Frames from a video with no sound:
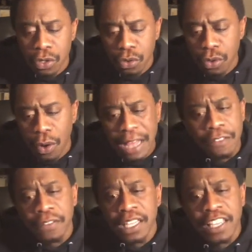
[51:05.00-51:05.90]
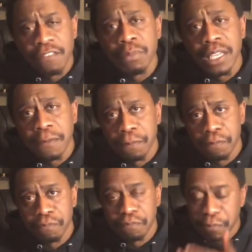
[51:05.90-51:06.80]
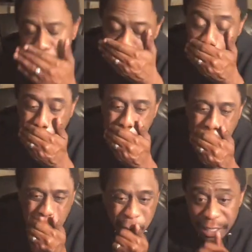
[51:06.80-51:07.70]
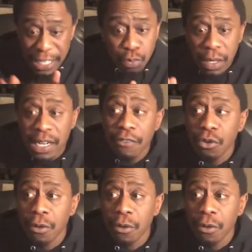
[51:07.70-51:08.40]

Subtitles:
don't have to forgive me. And that's one level.